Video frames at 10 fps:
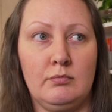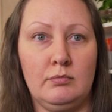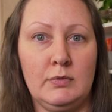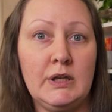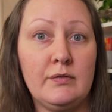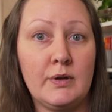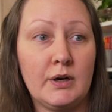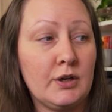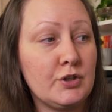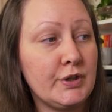leave their
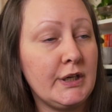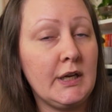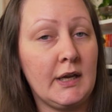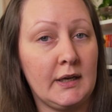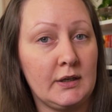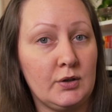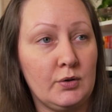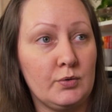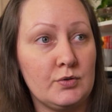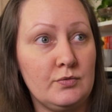country and
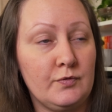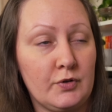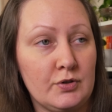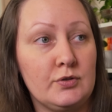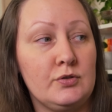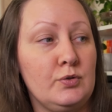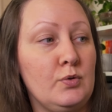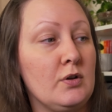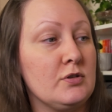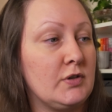go first
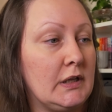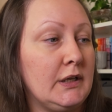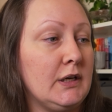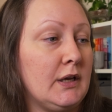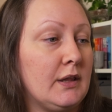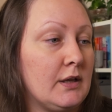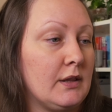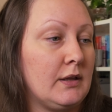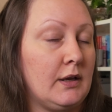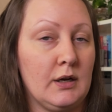to Australia, and
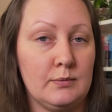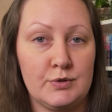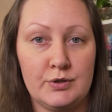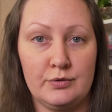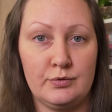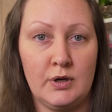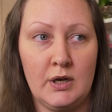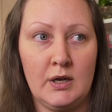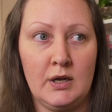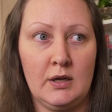then they come to
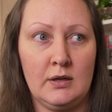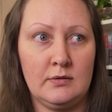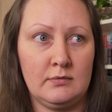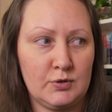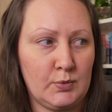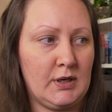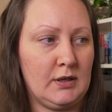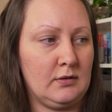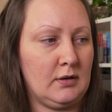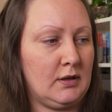
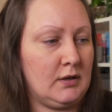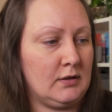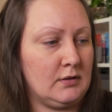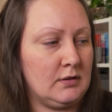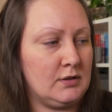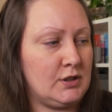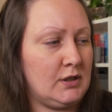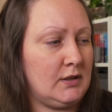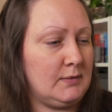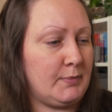Sweden. And
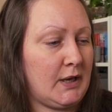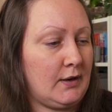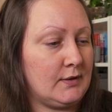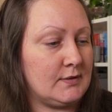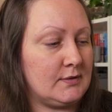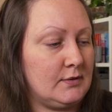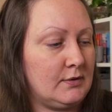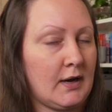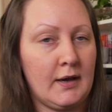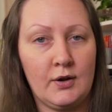she paints
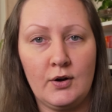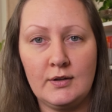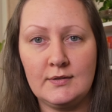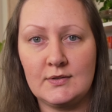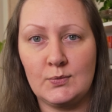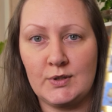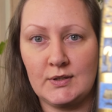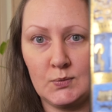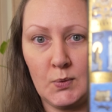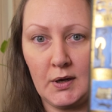icons, which
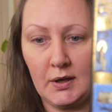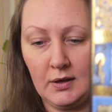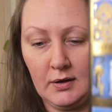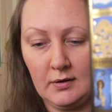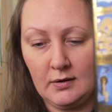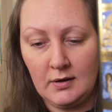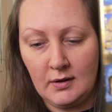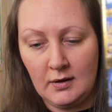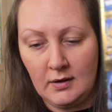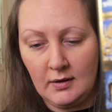is why
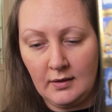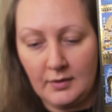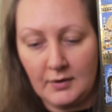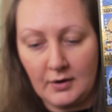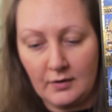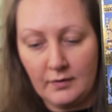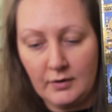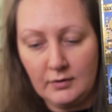the cover